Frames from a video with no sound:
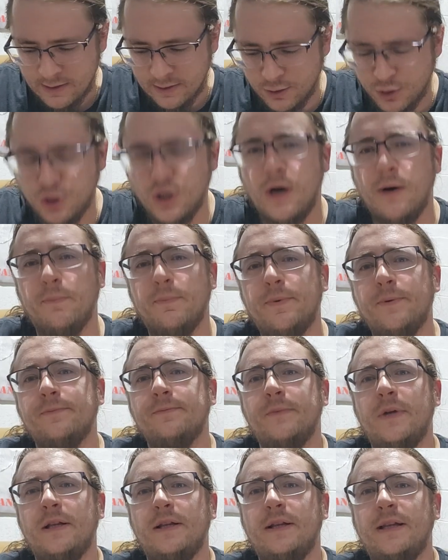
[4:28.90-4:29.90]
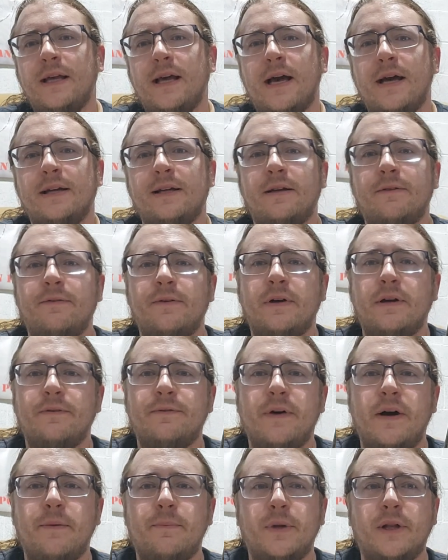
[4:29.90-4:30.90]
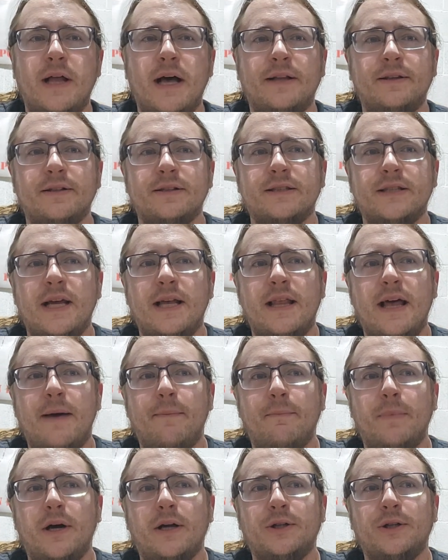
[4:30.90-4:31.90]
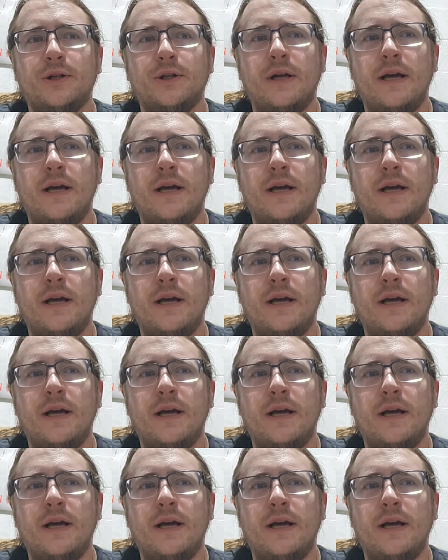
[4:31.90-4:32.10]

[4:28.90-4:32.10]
jump at the end, if I'm allowed to say that much.